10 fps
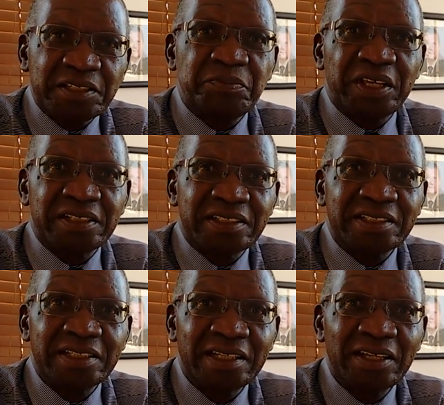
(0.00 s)

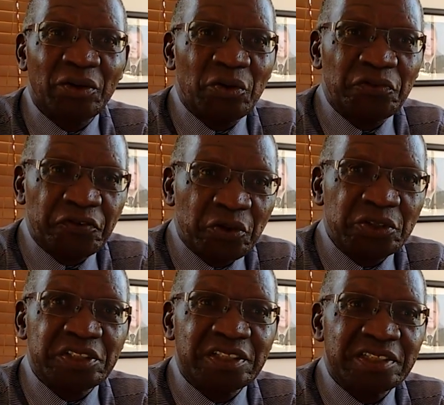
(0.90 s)
aspect. Of
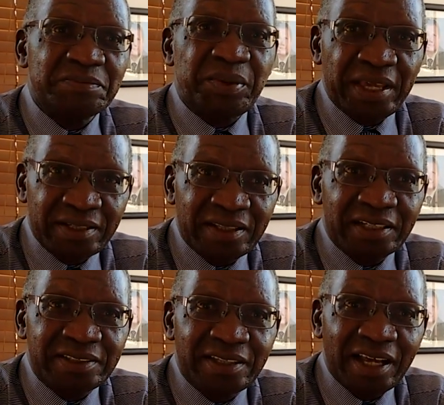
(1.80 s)
course, it is bad
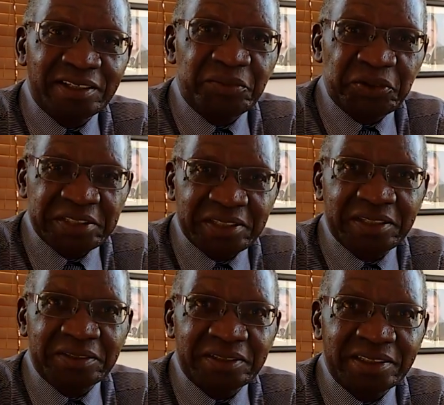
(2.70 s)
that the animal was
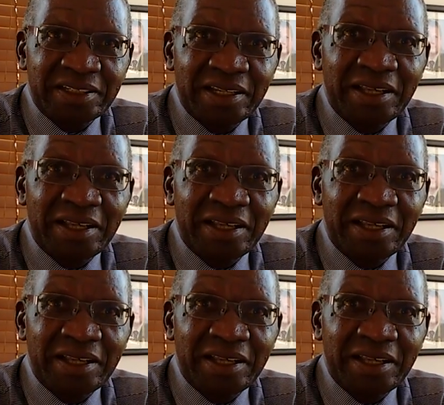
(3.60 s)
killed,